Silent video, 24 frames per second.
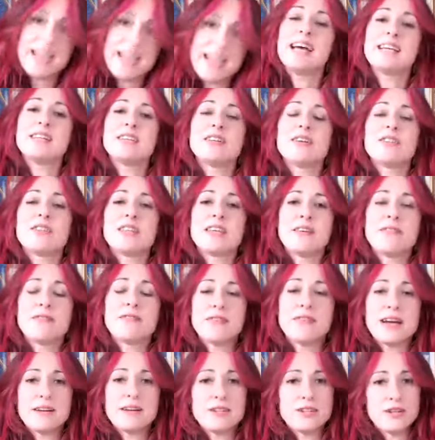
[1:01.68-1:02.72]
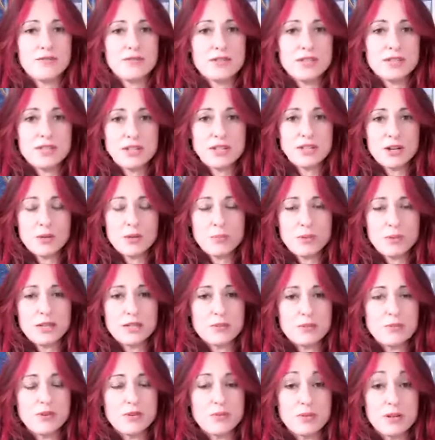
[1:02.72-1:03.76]
and the founder of the Star our
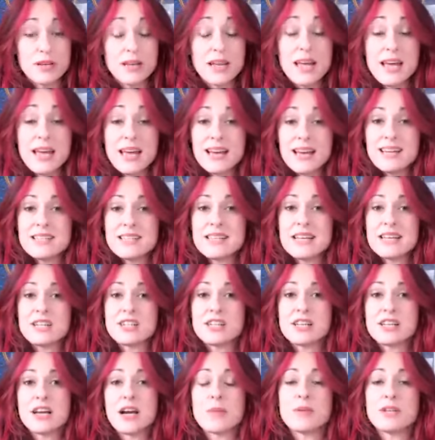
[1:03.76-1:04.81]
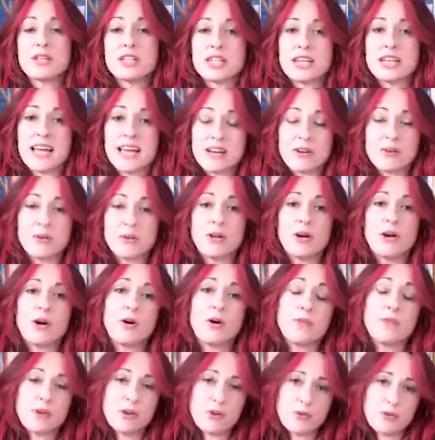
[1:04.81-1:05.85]
Peace Movement. And essentially, I'm a channel
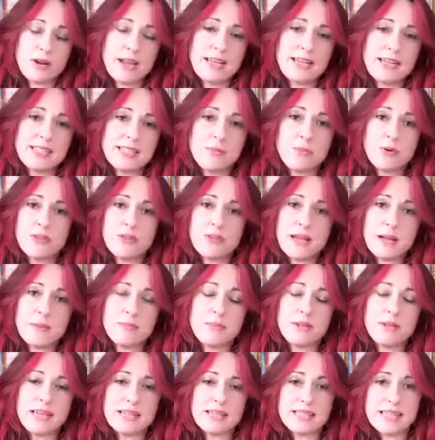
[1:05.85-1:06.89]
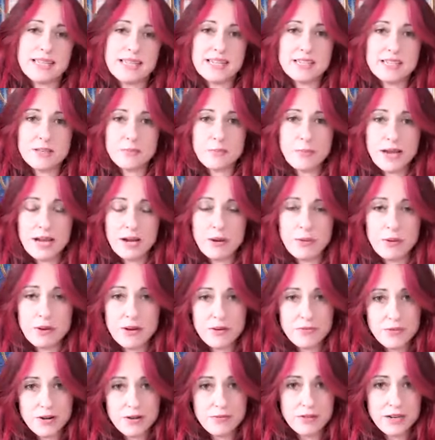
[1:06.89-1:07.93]
of grace. And what that means is the power
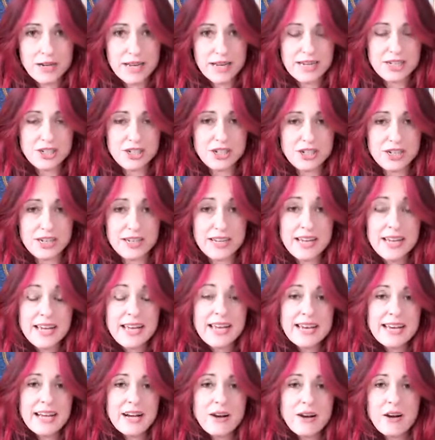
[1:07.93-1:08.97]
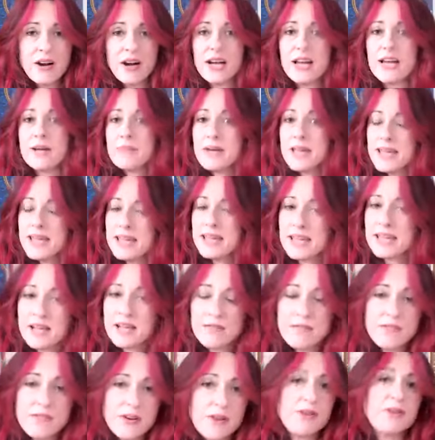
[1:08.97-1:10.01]
of revelation. Now, I am
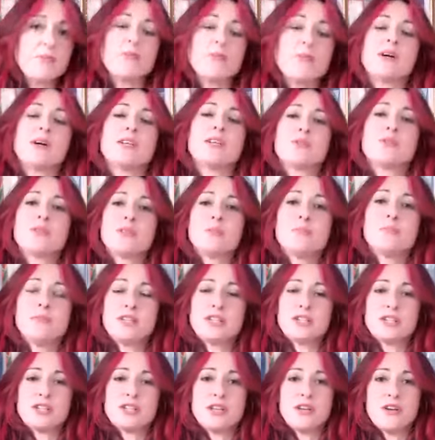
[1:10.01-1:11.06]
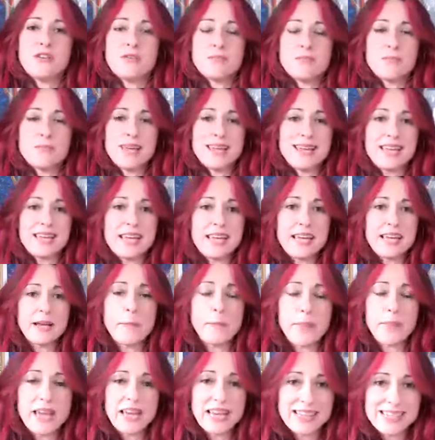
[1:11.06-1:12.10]
here very much with the mission of making
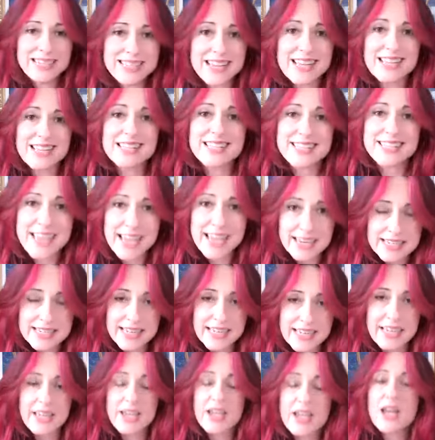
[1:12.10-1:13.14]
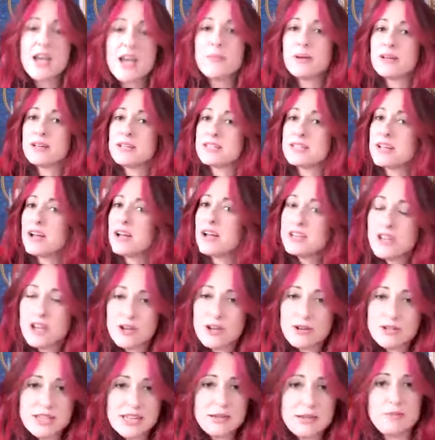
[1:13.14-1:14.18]
peace sexy, because I
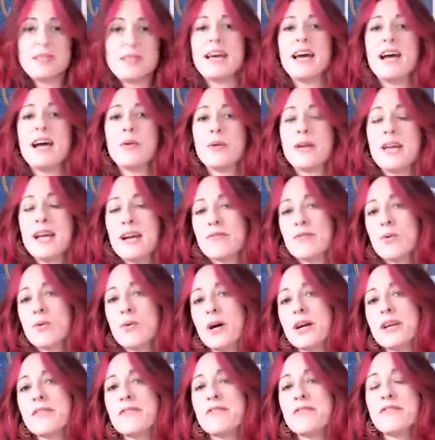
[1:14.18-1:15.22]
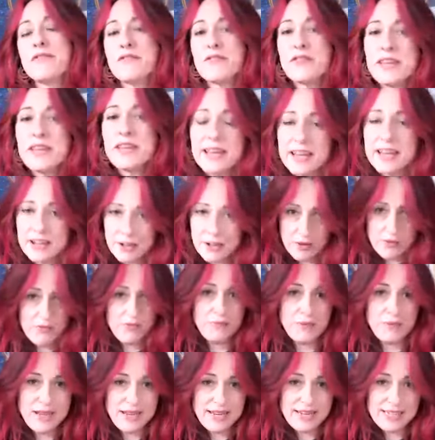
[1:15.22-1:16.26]
know deep down we have quite a fear
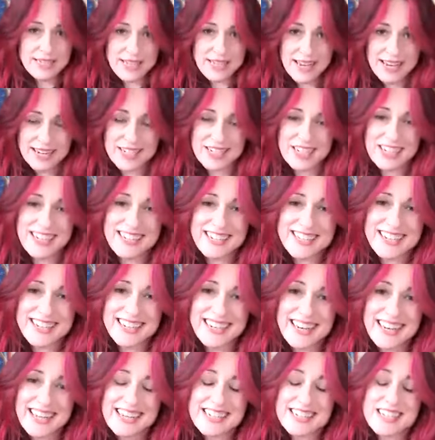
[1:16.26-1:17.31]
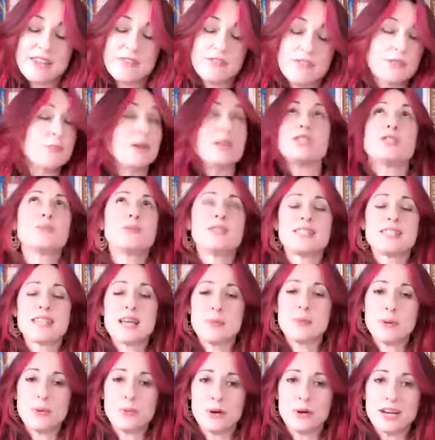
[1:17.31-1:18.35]
of peace, actually, as a collective. As much as we
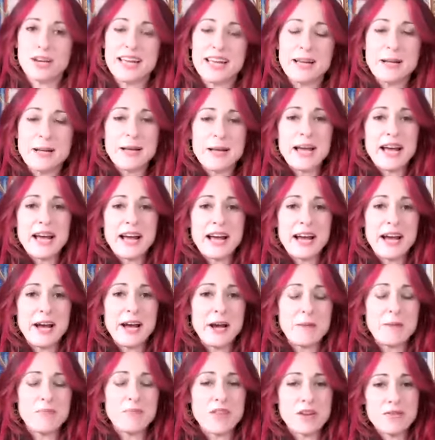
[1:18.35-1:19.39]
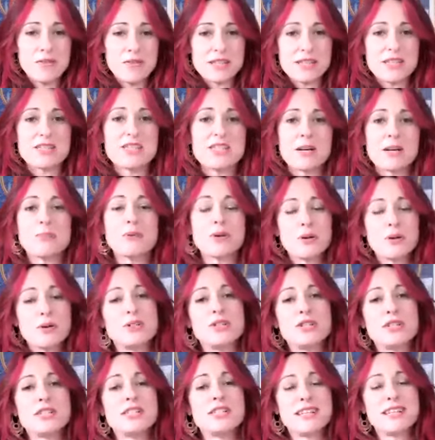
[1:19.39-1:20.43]
say we want it, um, there is a
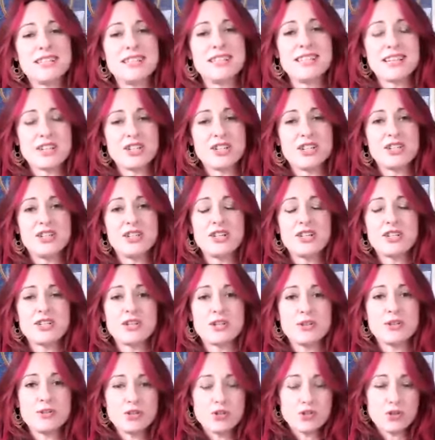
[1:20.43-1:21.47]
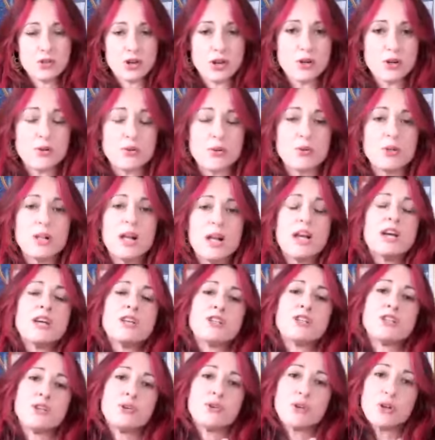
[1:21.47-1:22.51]
subconscious addiction to struggle,
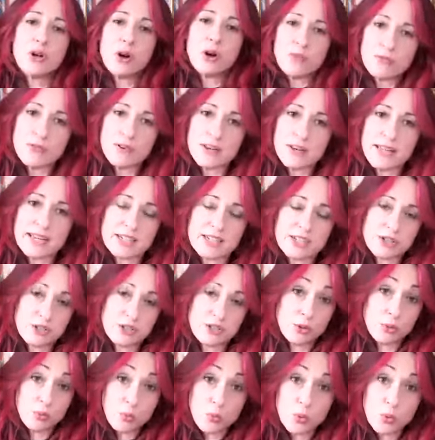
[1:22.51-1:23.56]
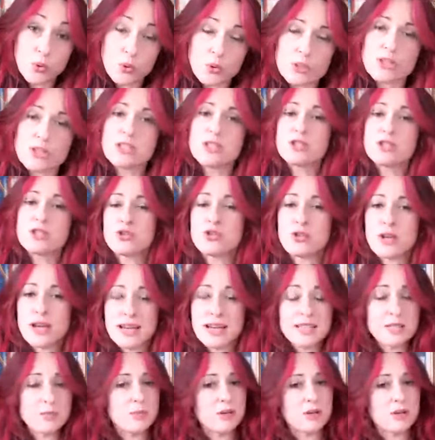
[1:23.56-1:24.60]
to conflict, to war, to
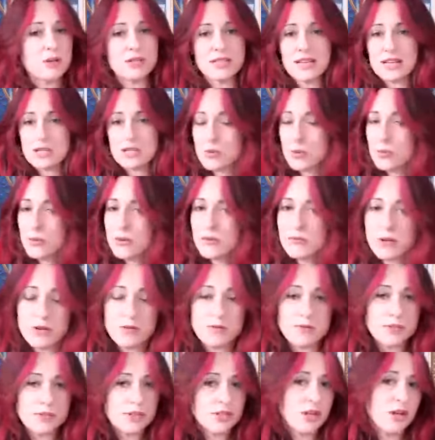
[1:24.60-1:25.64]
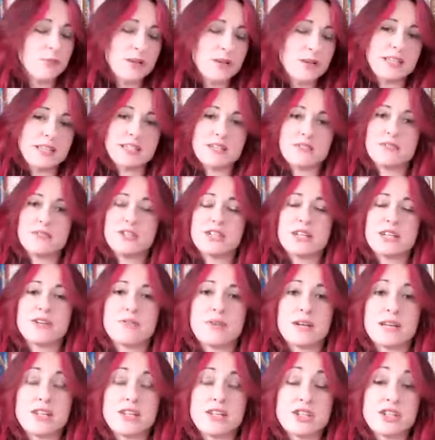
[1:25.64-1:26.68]
stress, because that's what we've known for so many different
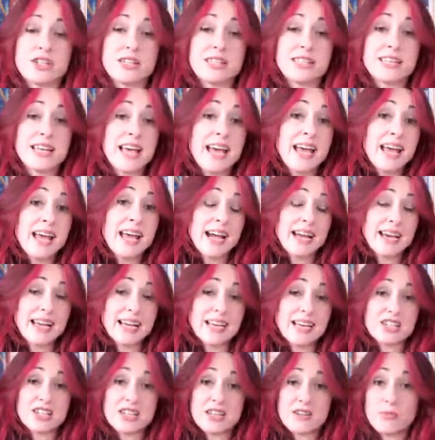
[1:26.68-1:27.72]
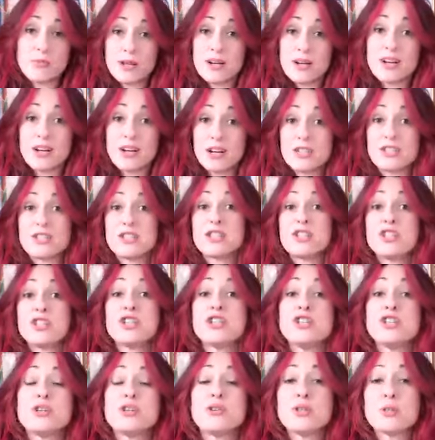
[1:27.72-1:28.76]
generations. And actually, if we are going to
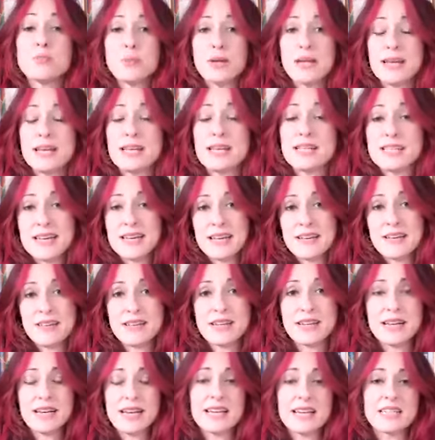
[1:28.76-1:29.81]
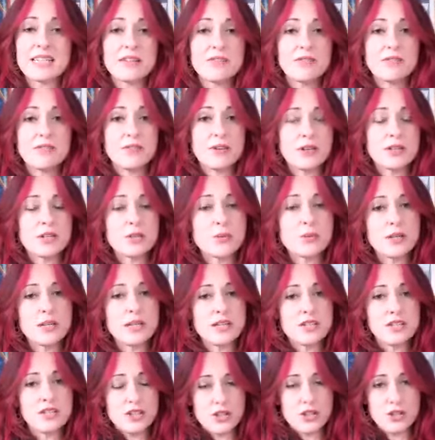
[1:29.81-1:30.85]
choose peace in the collective, first we
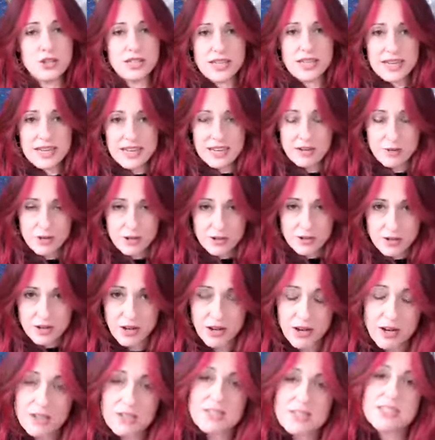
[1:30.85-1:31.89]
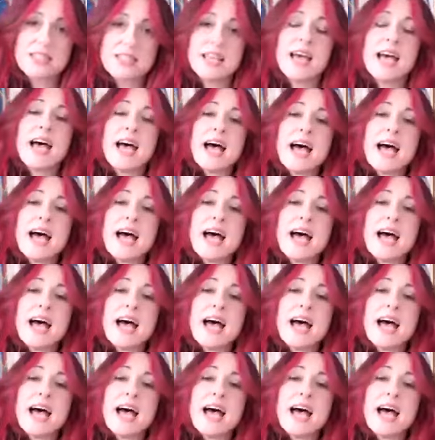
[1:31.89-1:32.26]
need to choose it in our own hearts.